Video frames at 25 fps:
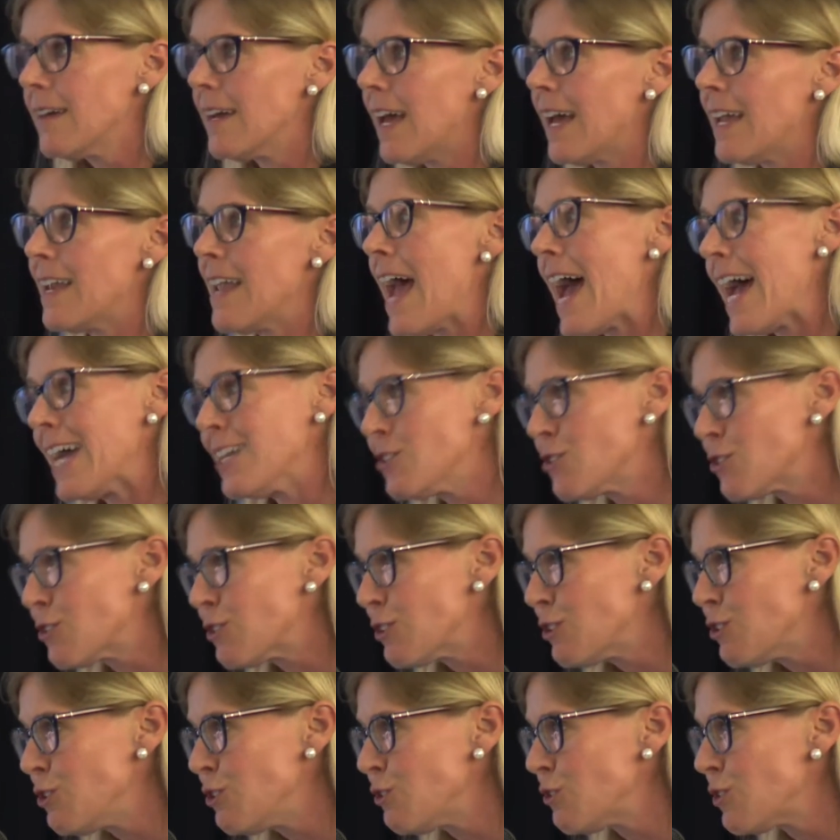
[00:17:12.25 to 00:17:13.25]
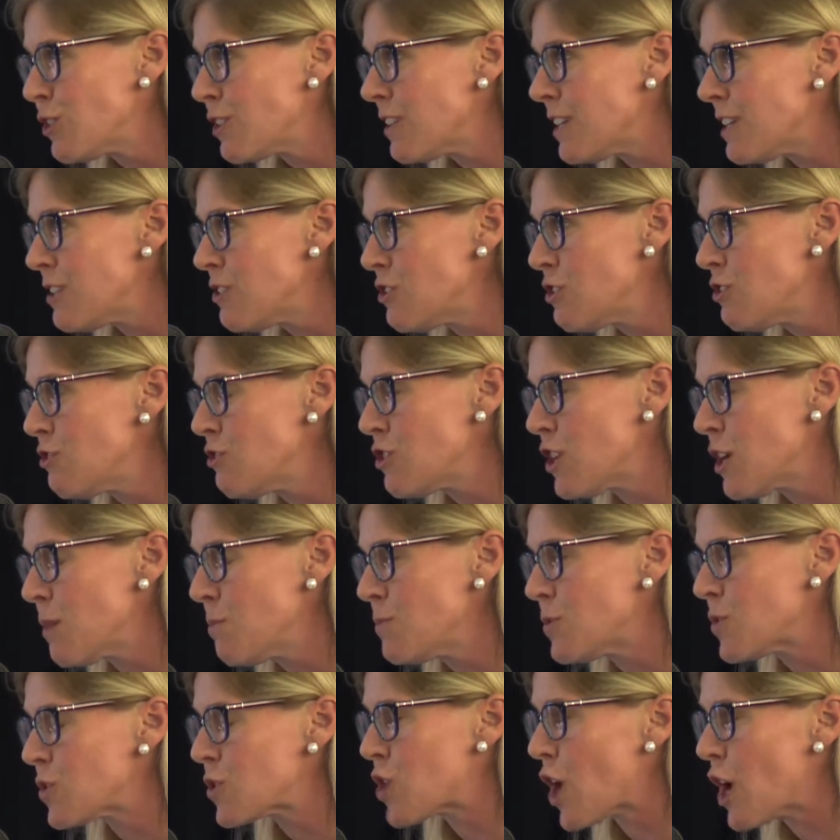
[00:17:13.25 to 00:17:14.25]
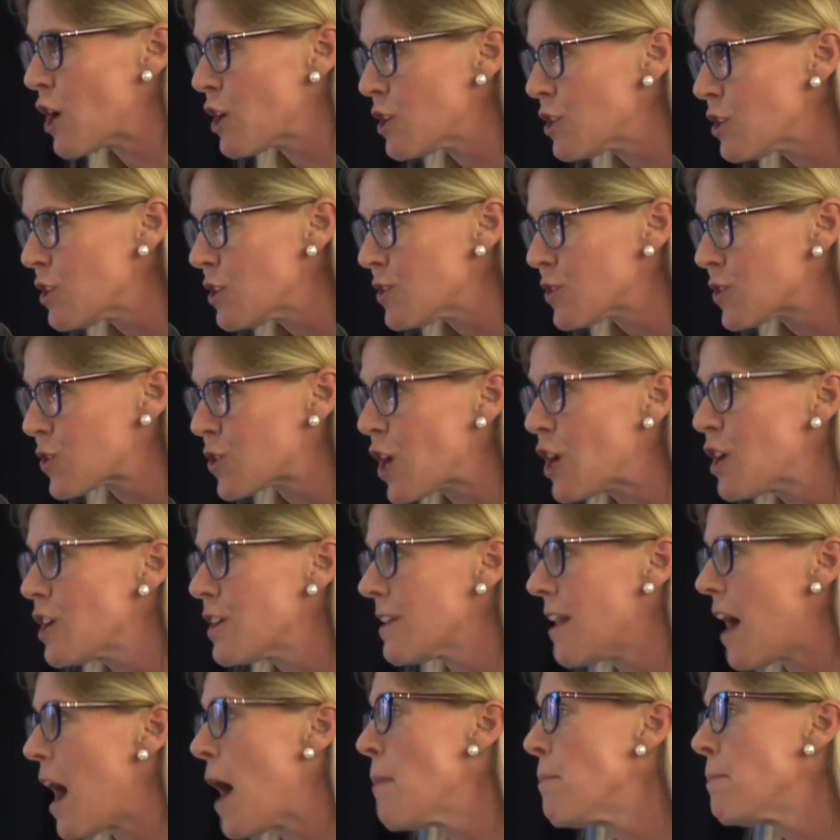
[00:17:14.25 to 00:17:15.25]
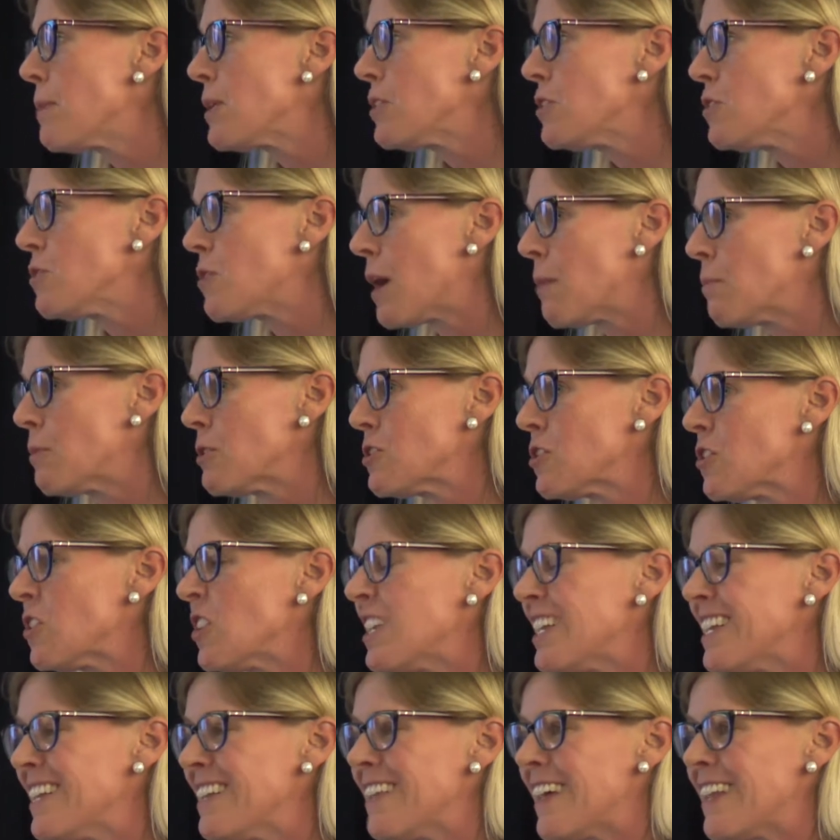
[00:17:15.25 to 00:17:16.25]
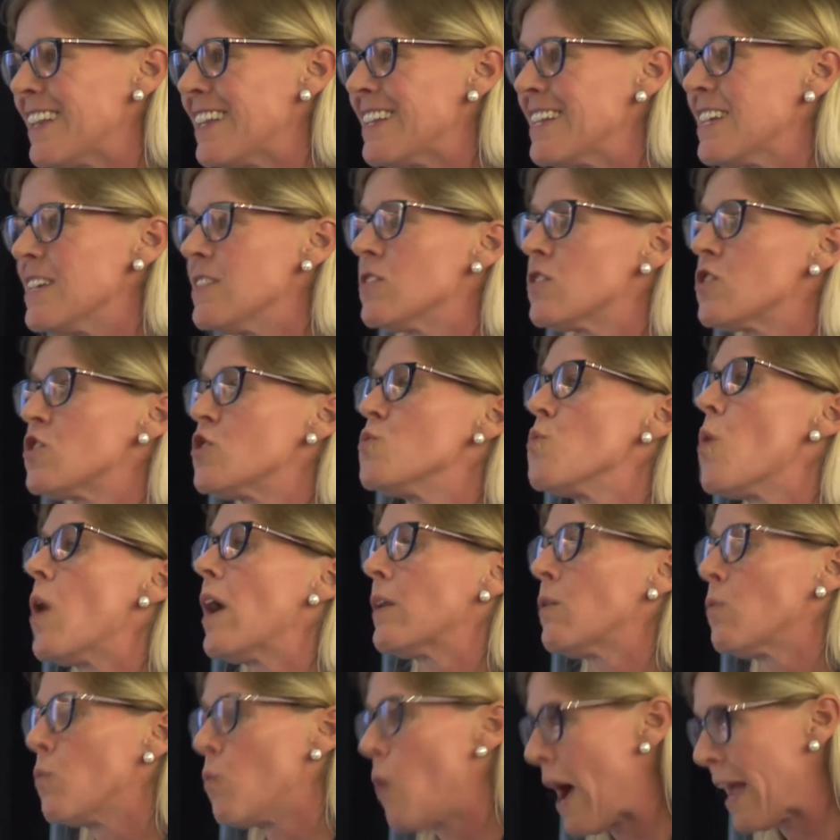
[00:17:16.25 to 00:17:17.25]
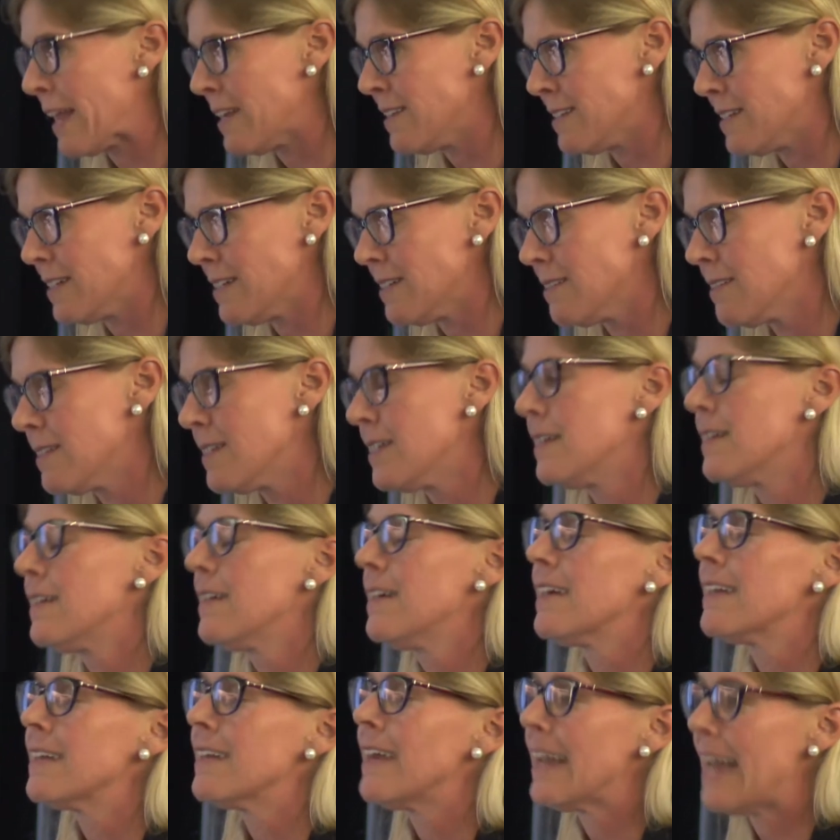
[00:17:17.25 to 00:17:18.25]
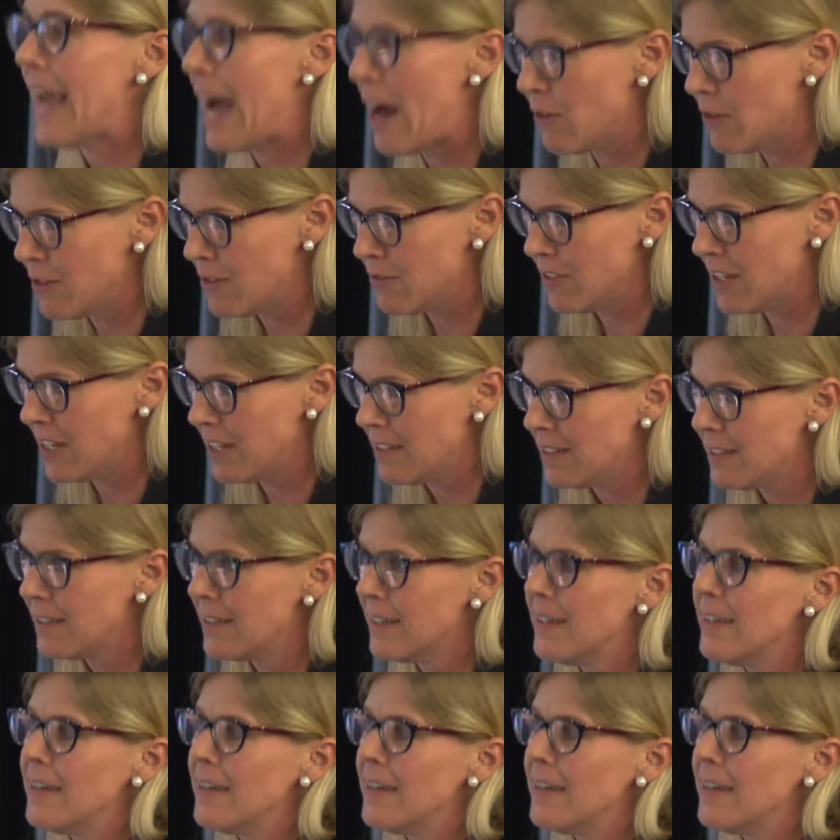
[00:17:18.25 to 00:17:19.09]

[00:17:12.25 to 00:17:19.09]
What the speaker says: and enter a new relationship, start up a new opportunity than it is to unwind it and get out of it.